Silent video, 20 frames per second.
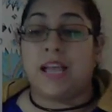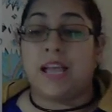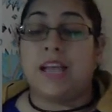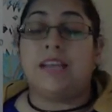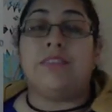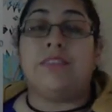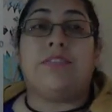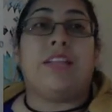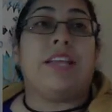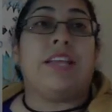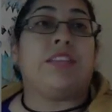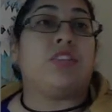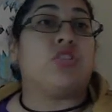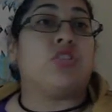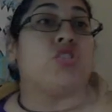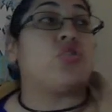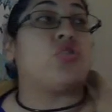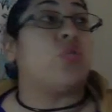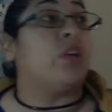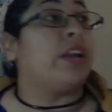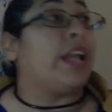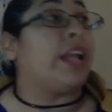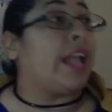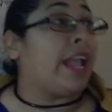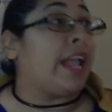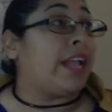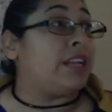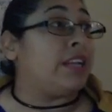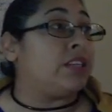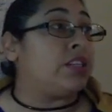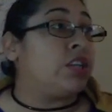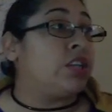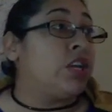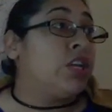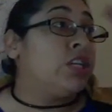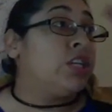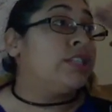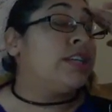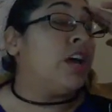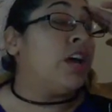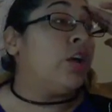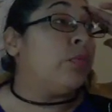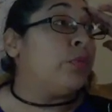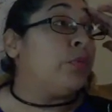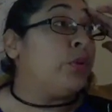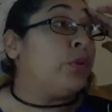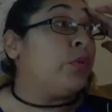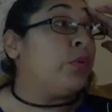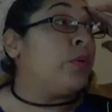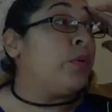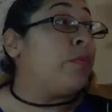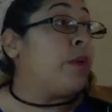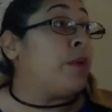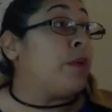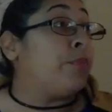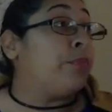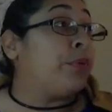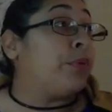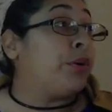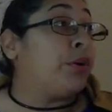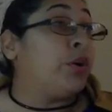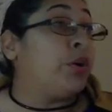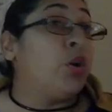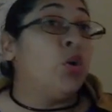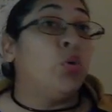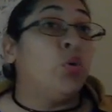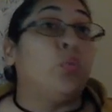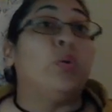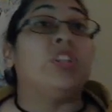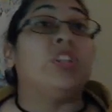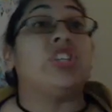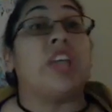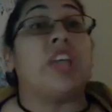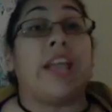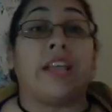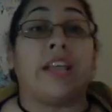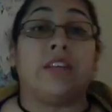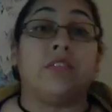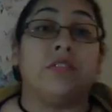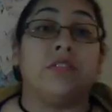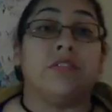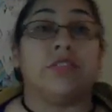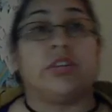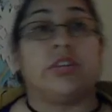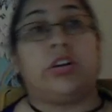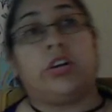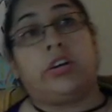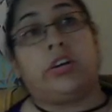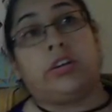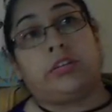of like the shorthand to help you remember which angles are